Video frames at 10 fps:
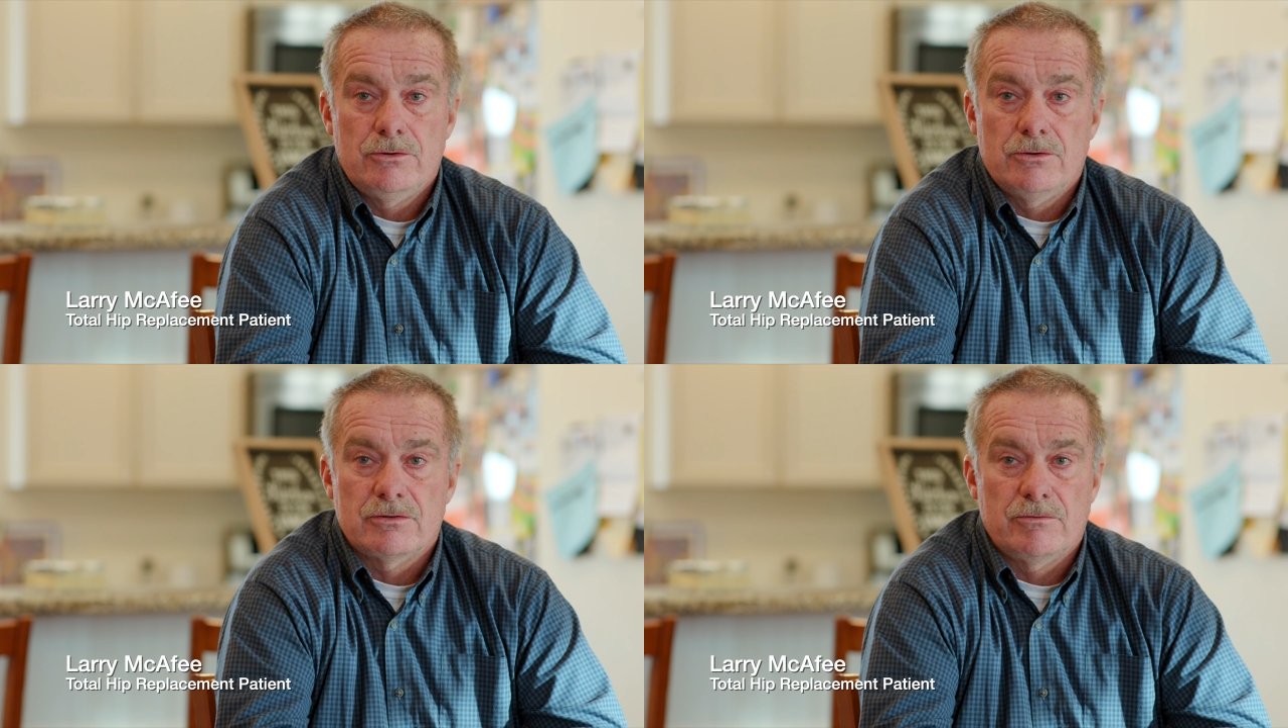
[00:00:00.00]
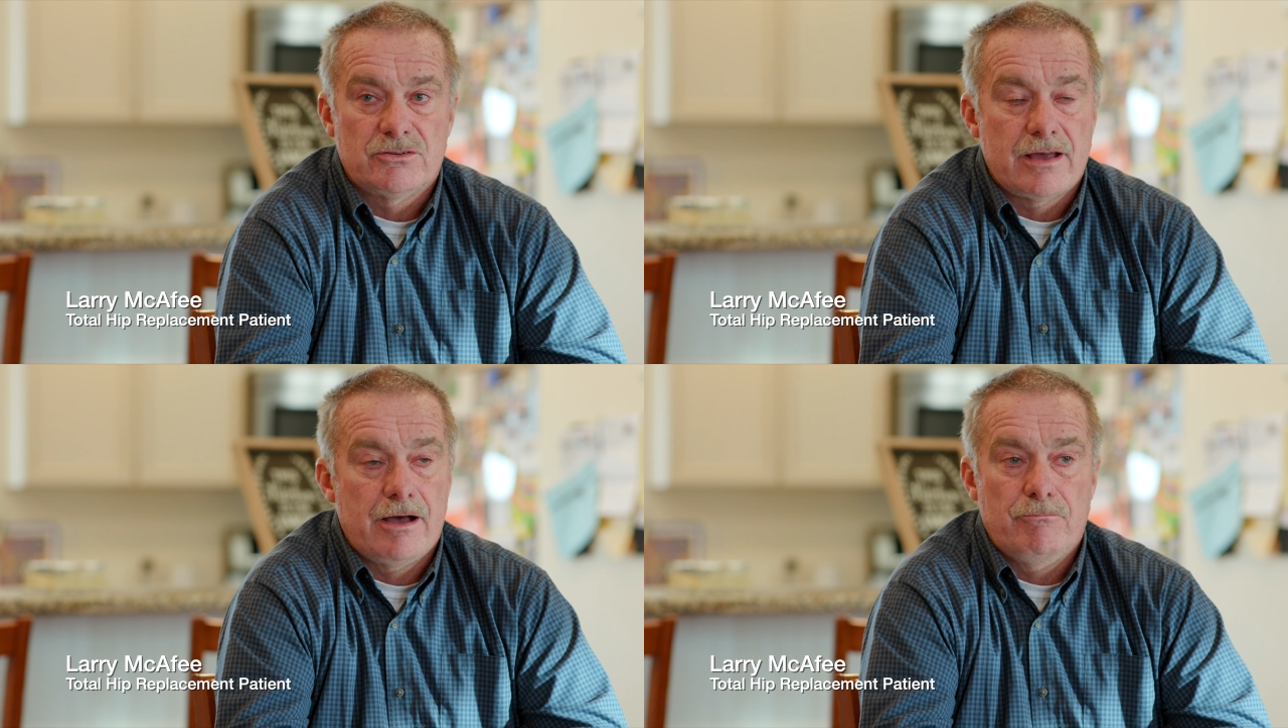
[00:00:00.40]
Louis,
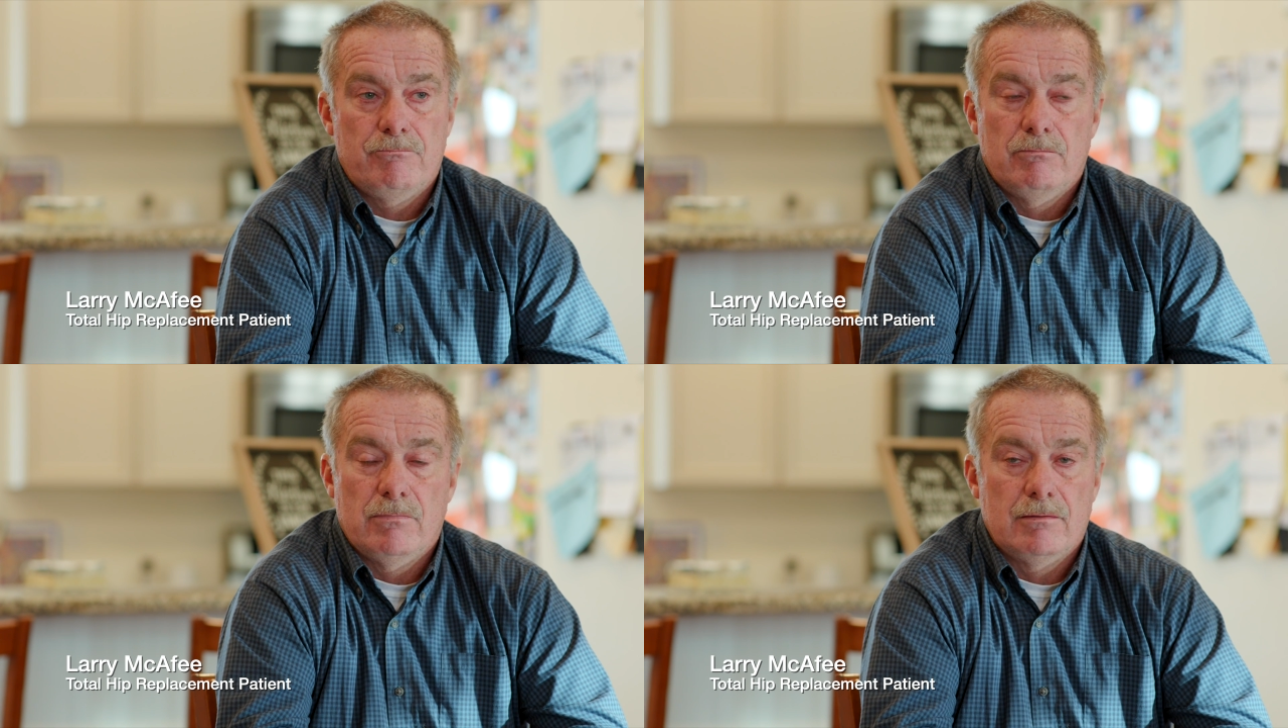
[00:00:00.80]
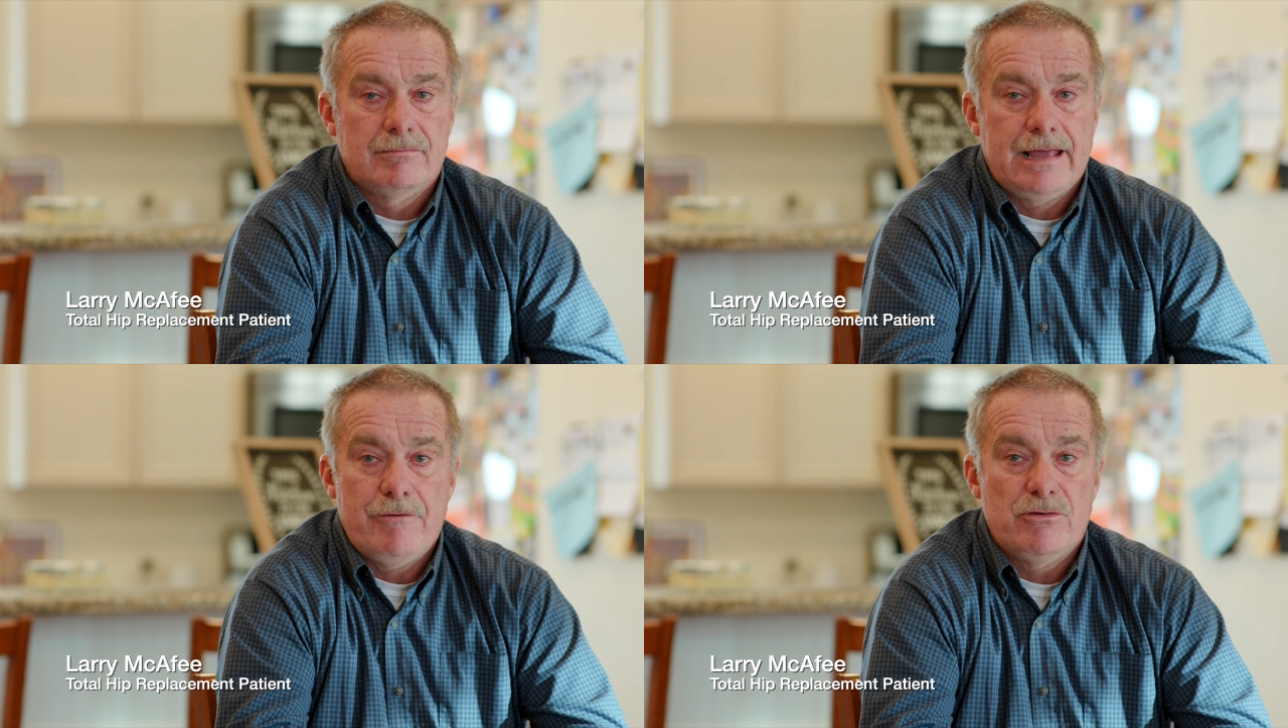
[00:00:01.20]

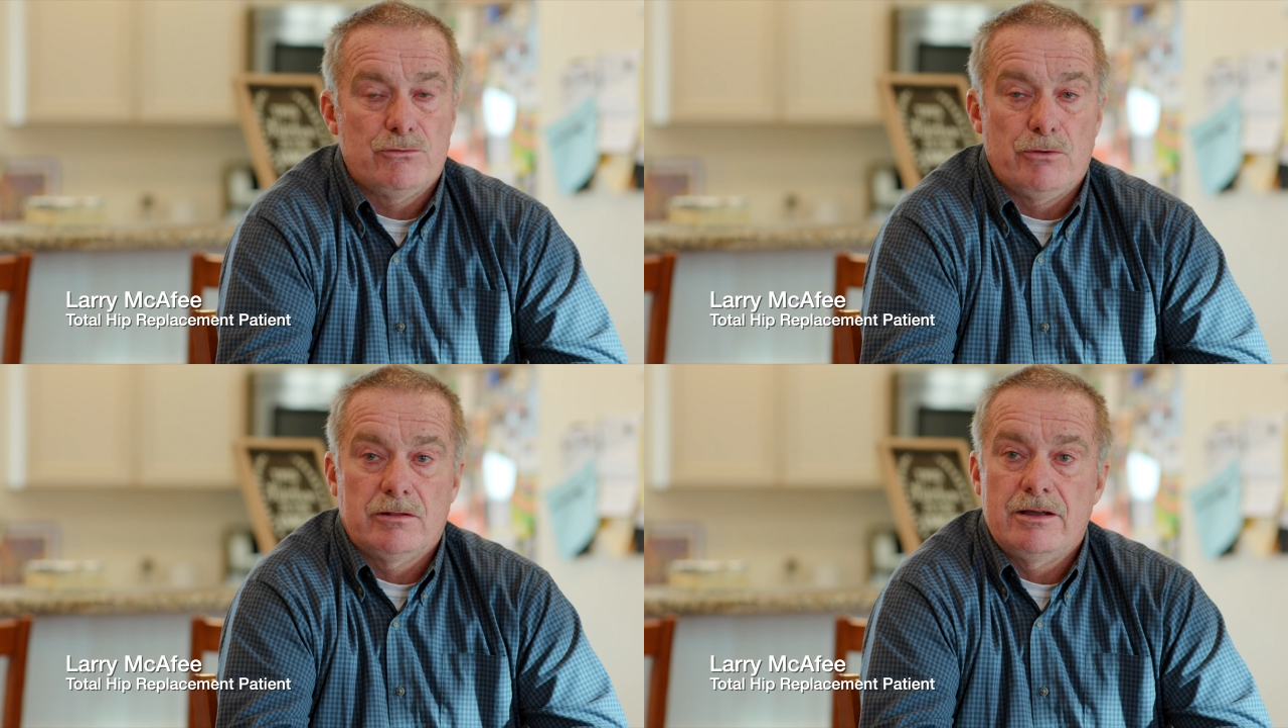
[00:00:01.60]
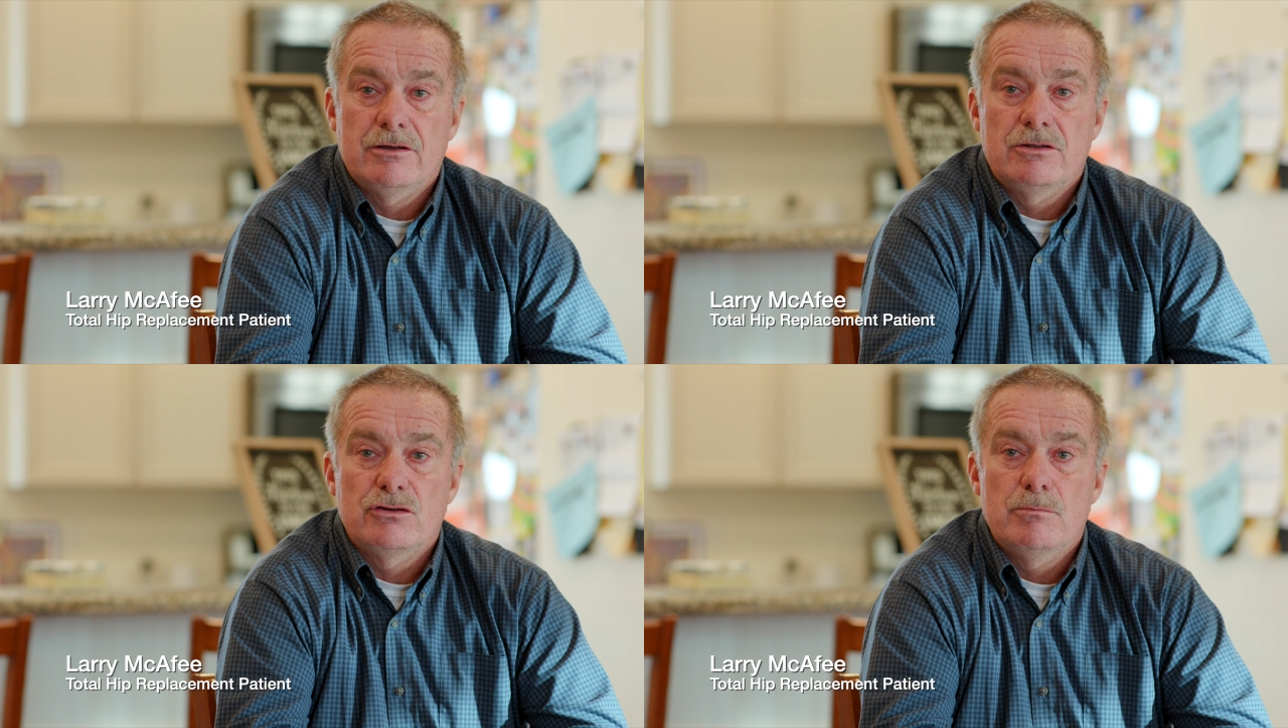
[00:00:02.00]
he was really
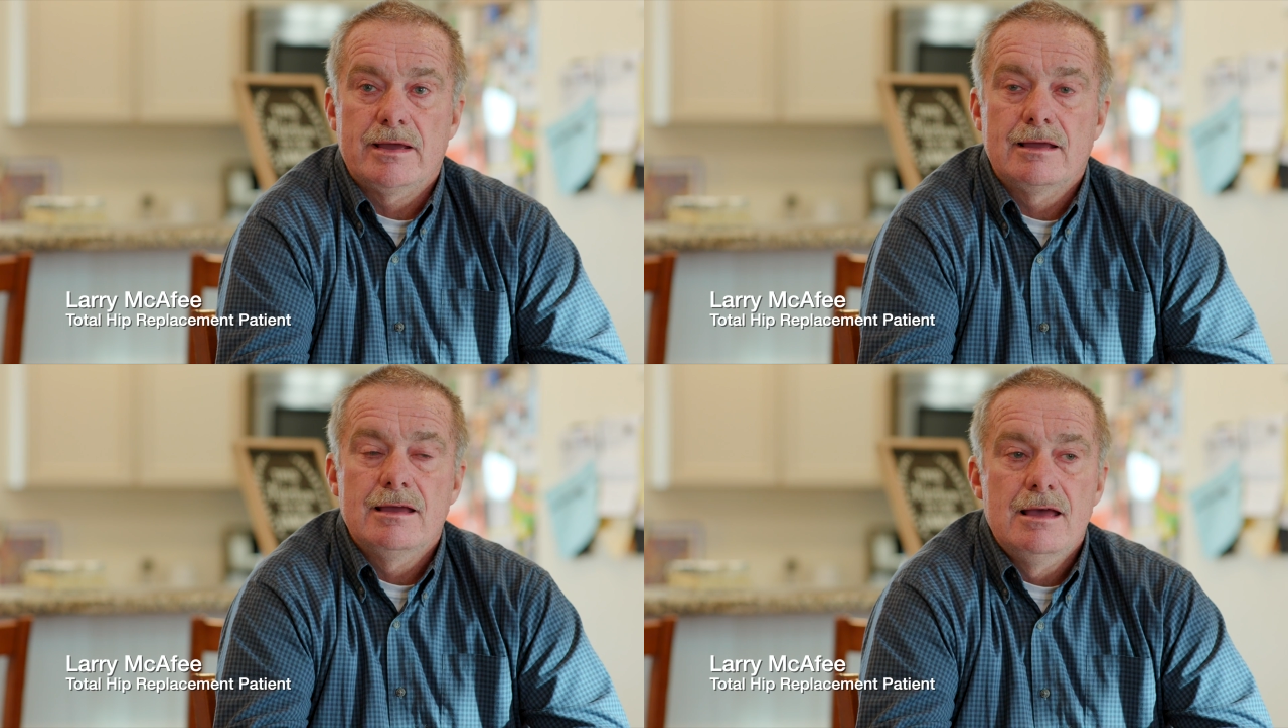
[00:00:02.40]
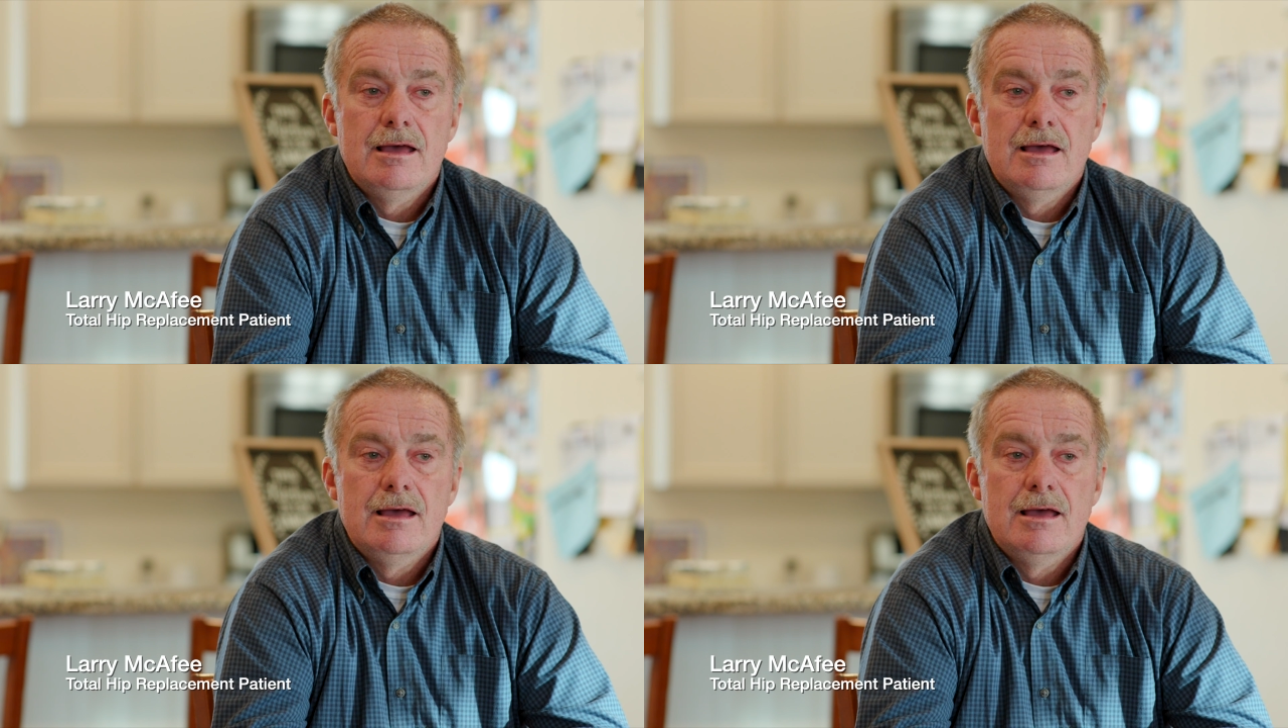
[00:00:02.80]
good to me.